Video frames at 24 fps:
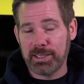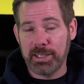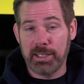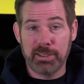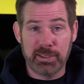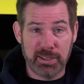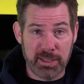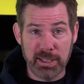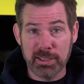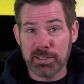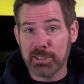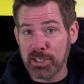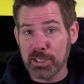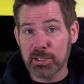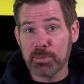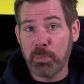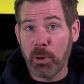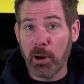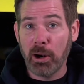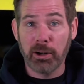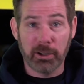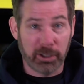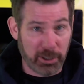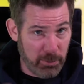And since this
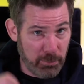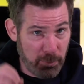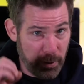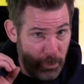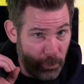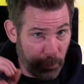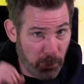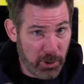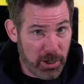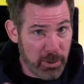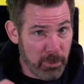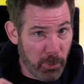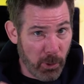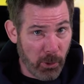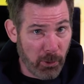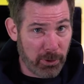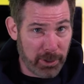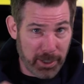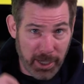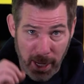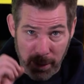part can be pretty boring,